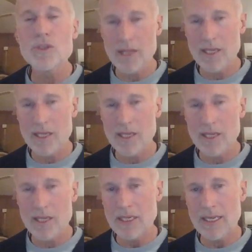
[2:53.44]
within
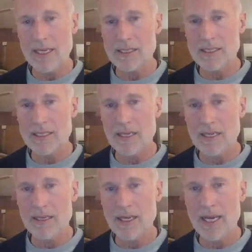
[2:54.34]
me, and
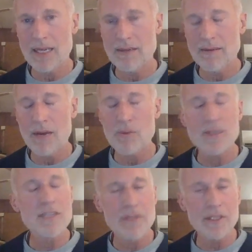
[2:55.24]
uh, I
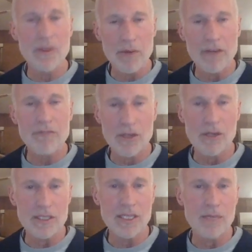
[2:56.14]
I wasn't feeling that way for a
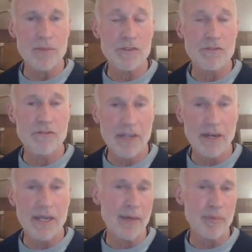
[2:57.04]
long time. So I was
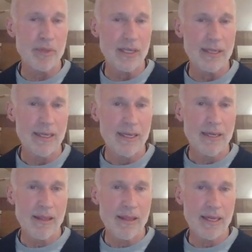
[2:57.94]
very happy
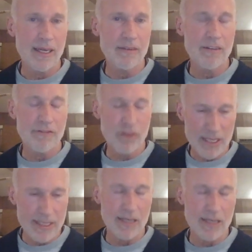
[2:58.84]
that for
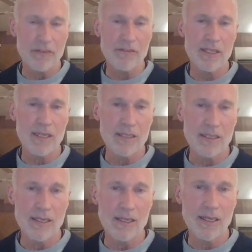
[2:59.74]
myself that
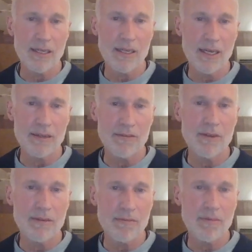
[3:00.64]
uh, I
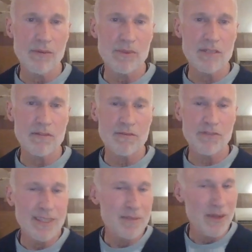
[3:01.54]
I was
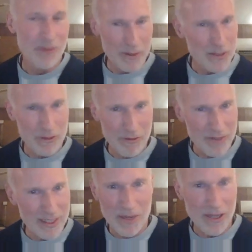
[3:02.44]
feeling my roots or
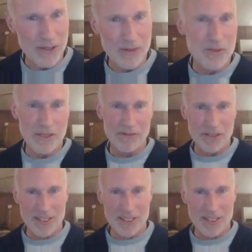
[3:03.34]
feeling my oats, whatever you